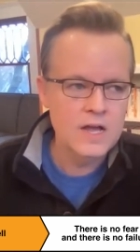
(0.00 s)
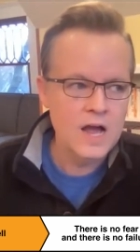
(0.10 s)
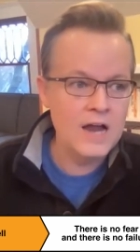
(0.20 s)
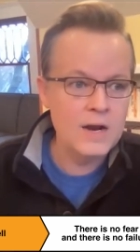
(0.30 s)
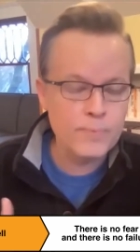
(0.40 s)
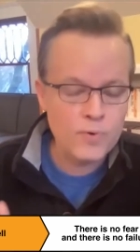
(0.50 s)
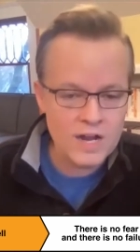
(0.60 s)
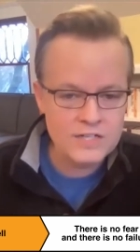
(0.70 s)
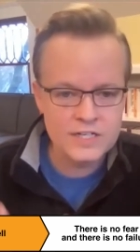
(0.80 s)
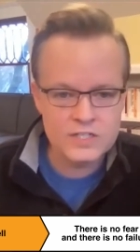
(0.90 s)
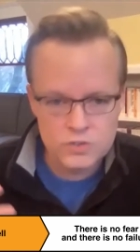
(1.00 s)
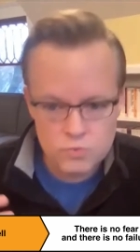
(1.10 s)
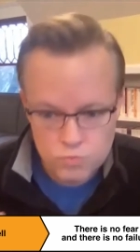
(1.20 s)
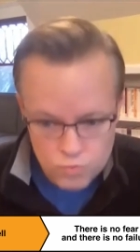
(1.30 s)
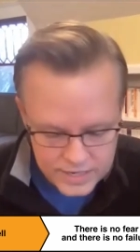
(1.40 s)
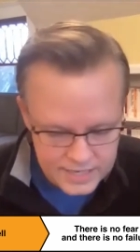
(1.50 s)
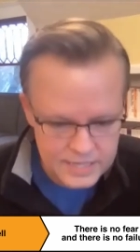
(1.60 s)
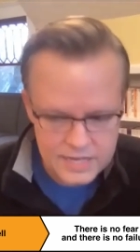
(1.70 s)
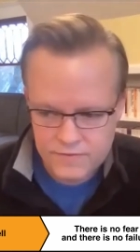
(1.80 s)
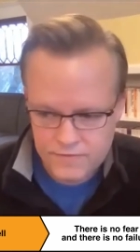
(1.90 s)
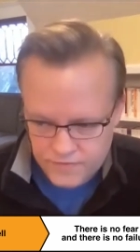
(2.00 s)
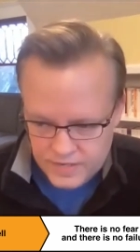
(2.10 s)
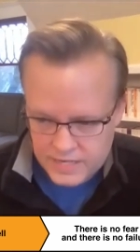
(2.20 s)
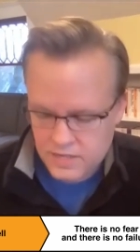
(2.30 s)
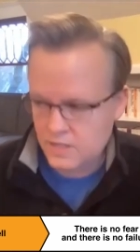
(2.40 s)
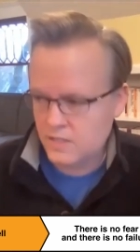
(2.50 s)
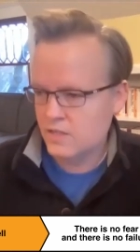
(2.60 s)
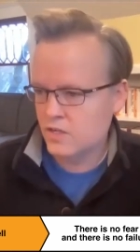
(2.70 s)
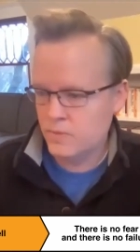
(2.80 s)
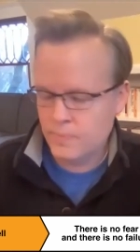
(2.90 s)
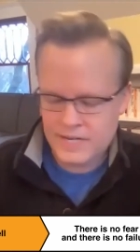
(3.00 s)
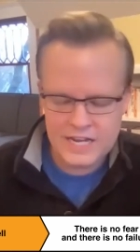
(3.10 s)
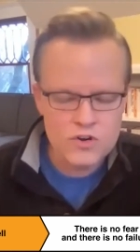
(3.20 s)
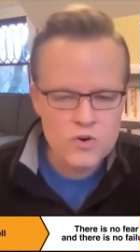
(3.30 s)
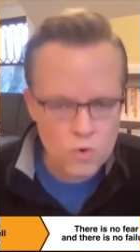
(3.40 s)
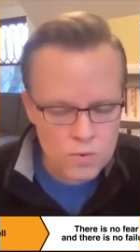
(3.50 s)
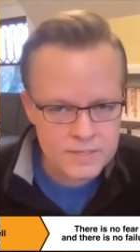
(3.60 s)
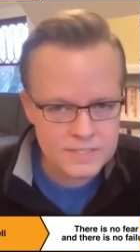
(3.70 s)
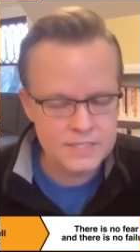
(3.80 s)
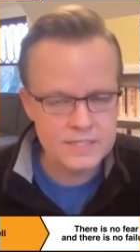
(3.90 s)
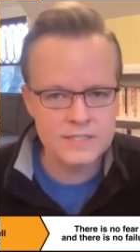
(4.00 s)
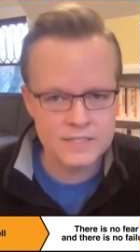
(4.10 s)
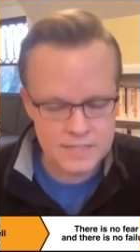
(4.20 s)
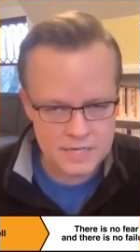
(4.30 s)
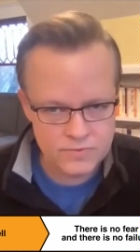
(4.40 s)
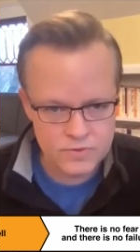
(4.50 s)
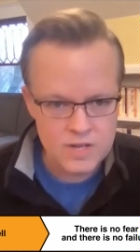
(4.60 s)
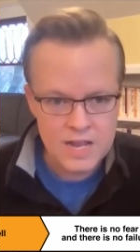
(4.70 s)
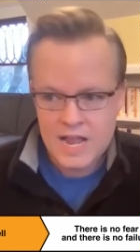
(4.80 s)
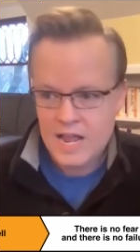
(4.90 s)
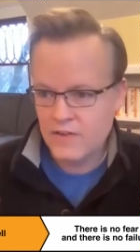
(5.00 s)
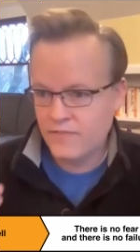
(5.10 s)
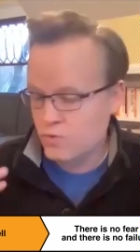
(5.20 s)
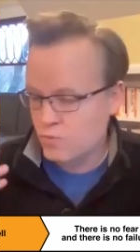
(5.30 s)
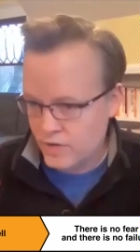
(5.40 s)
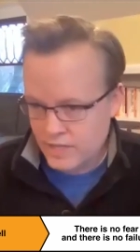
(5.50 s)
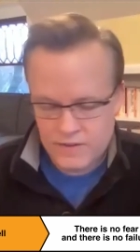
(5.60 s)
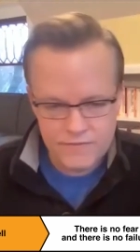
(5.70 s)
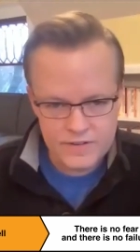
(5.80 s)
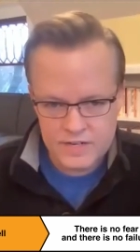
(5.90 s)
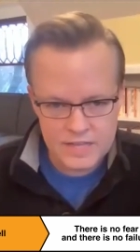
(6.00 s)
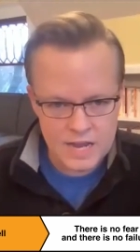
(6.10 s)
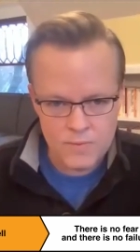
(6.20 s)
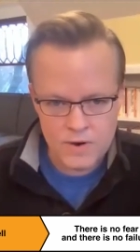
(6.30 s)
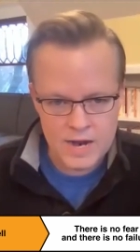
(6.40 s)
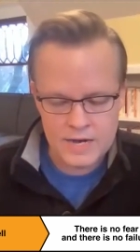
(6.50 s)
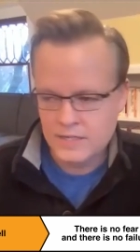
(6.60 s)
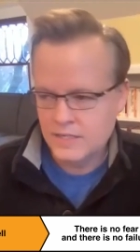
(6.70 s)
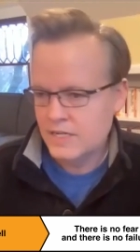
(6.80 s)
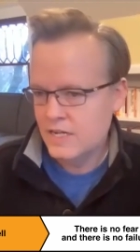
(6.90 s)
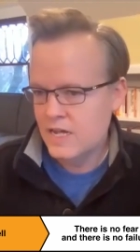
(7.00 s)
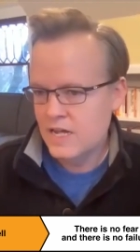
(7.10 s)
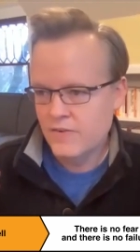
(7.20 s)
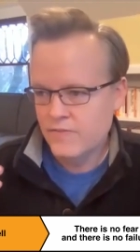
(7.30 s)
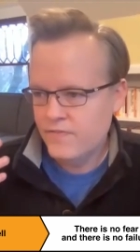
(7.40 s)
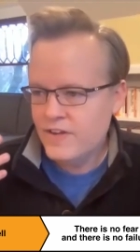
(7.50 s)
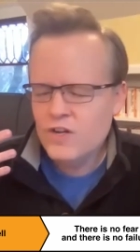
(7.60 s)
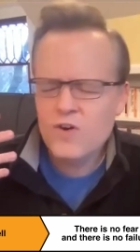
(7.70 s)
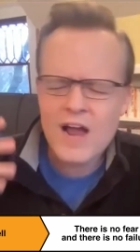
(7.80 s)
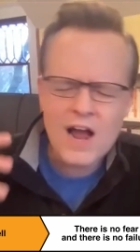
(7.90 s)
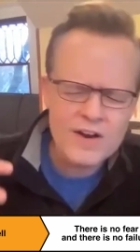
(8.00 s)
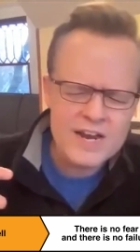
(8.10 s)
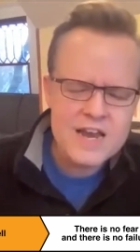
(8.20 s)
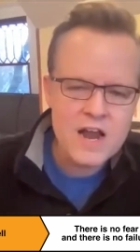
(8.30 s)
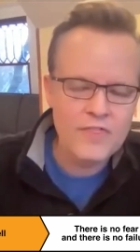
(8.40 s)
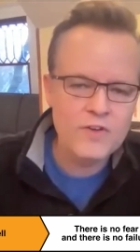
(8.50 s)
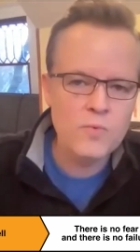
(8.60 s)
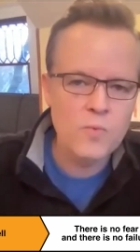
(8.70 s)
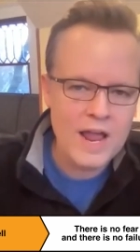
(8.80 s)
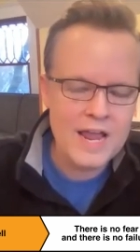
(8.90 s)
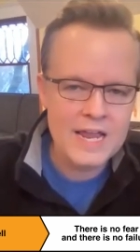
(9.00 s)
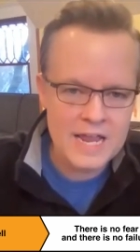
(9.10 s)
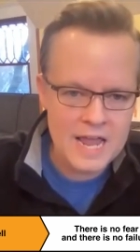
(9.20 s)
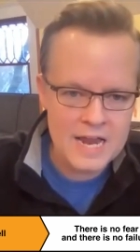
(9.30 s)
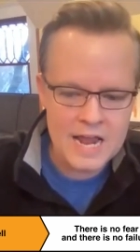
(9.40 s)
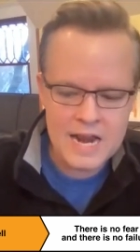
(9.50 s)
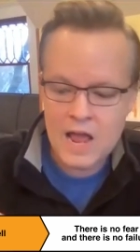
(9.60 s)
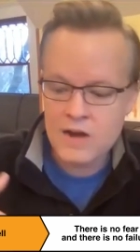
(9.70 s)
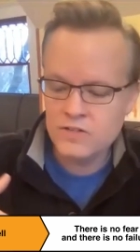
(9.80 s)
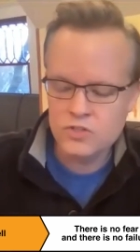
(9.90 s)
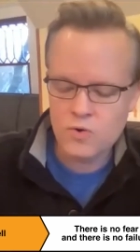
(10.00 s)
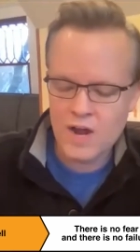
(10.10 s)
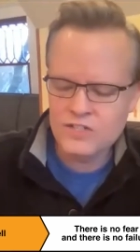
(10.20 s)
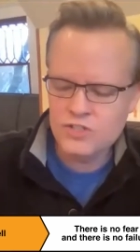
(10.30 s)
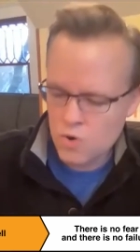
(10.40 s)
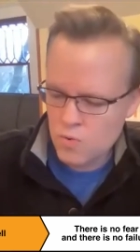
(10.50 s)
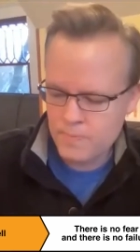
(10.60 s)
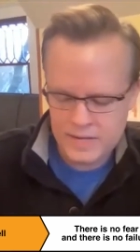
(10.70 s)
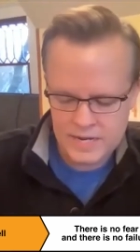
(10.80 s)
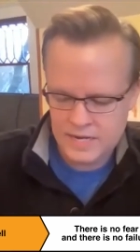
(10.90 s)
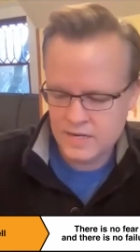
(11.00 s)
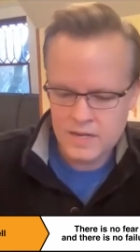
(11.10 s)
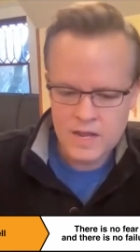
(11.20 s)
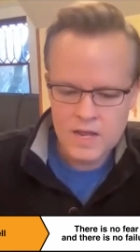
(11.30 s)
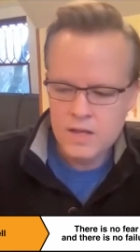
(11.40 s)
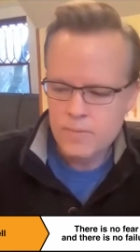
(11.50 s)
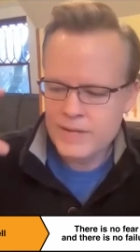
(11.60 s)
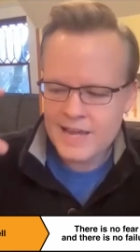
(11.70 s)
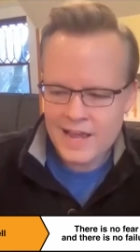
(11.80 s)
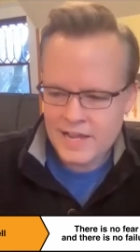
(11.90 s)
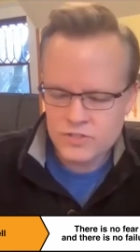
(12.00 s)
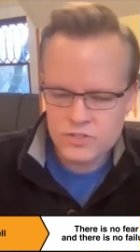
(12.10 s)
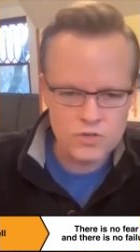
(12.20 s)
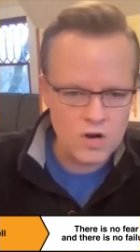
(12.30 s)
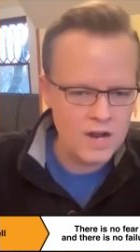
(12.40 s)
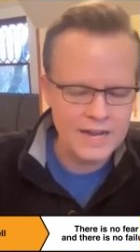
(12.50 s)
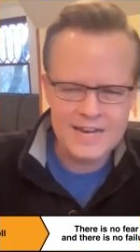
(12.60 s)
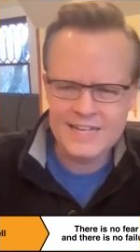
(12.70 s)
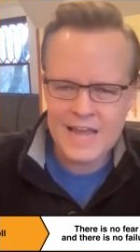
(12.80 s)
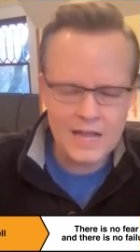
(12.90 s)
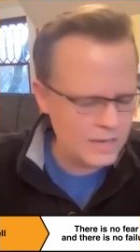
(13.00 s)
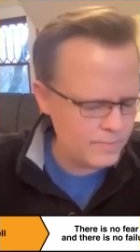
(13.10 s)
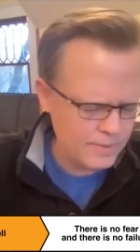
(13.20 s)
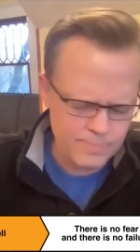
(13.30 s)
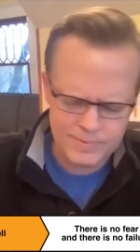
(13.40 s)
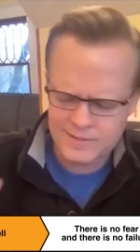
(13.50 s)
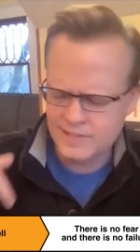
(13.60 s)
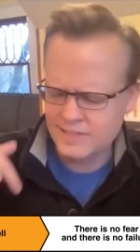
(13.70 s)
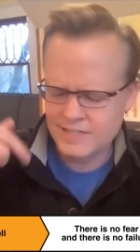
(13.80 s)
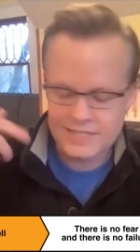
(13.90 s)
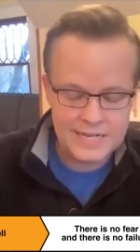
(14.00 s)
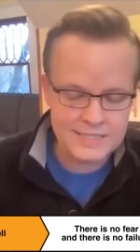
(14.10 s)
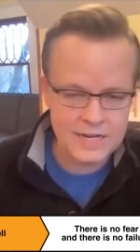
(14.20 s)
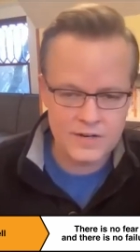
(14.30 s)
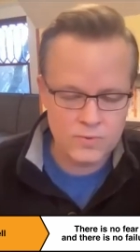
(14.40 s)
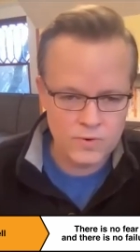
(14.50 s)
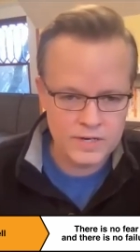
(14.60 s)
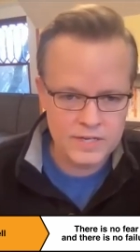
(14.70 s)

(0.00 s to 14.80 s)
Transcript: on a project you really feel could be enormously successful. If you really feel that way, figure out another way in. And so I don't mean be headstrong and yell at people, and because that's not going to work